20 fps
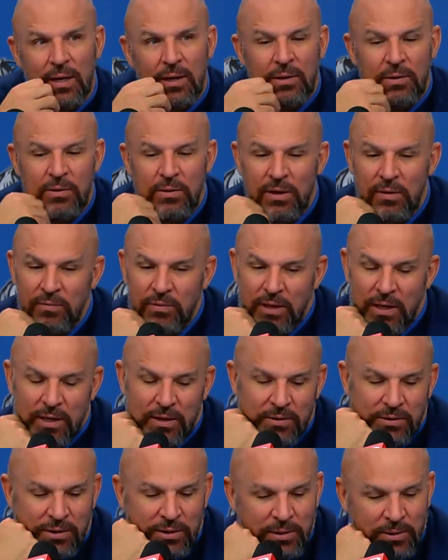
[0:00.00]
You have to
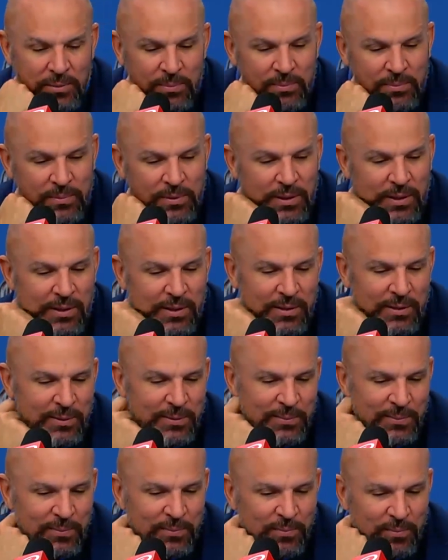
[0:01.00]
ask him.
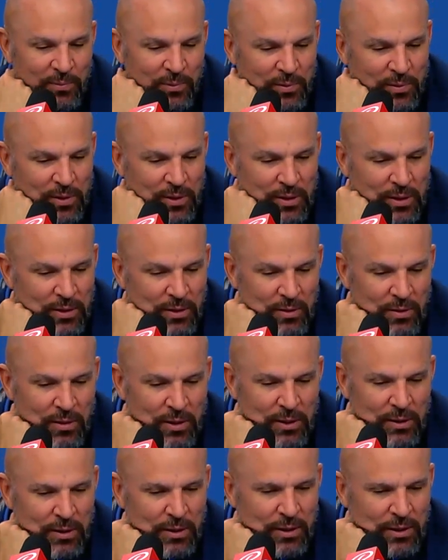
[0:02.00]
You know,
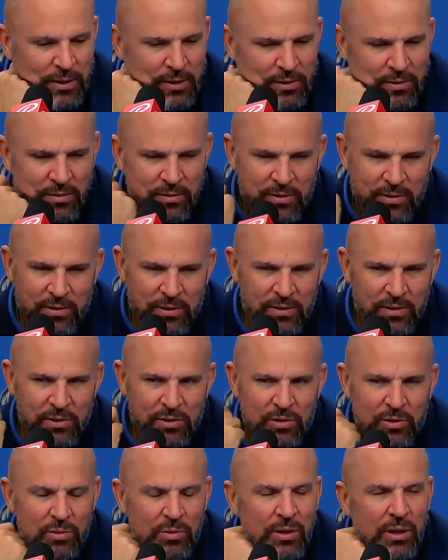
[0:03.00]
I think this
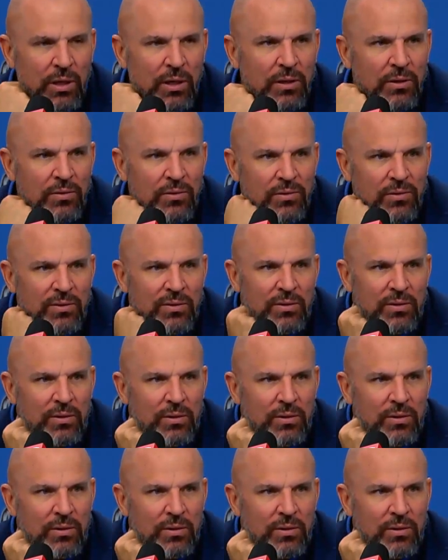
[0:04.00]
is who he is.